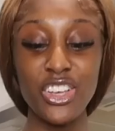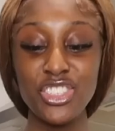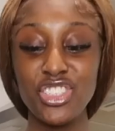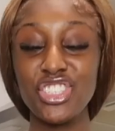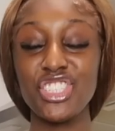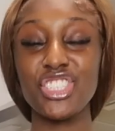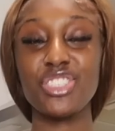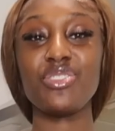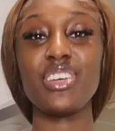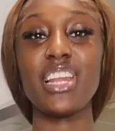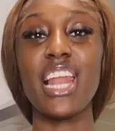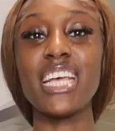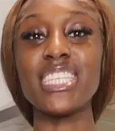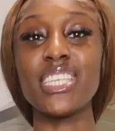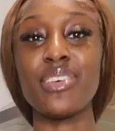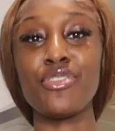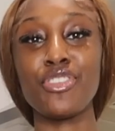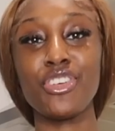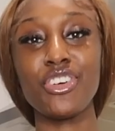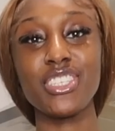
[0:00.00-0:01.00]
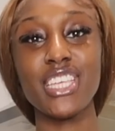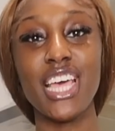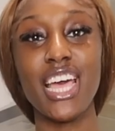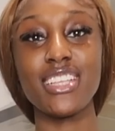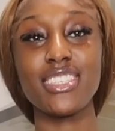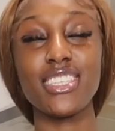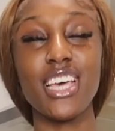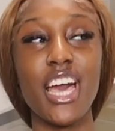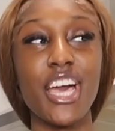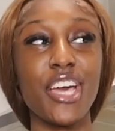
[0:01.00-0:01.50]
also just realised I forgot to
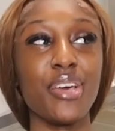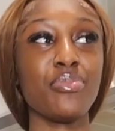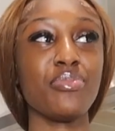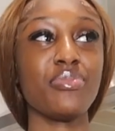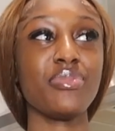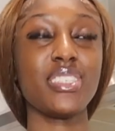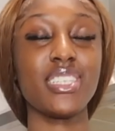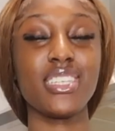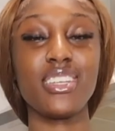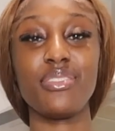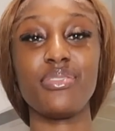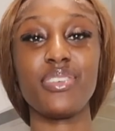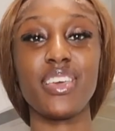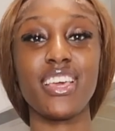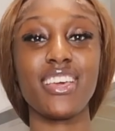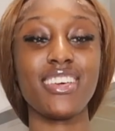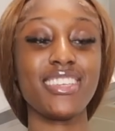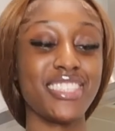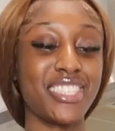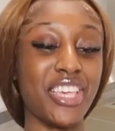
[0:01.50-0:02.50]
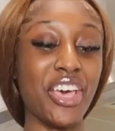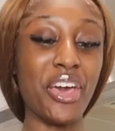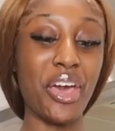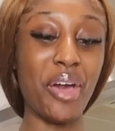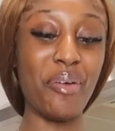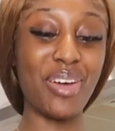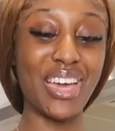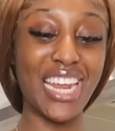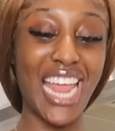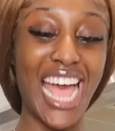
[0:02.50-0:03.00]
add thyme to the thing, so
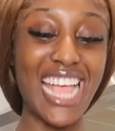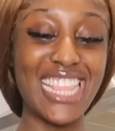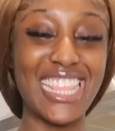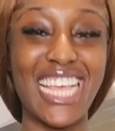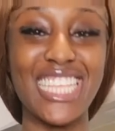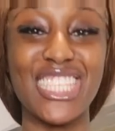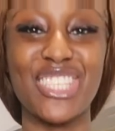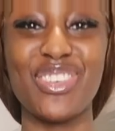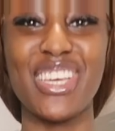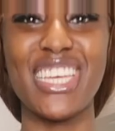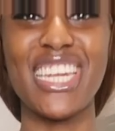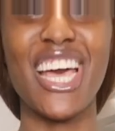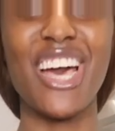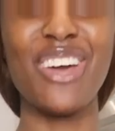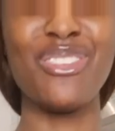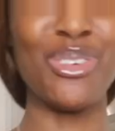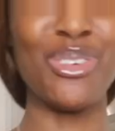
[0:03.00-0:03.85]
I'm gonna add that to it now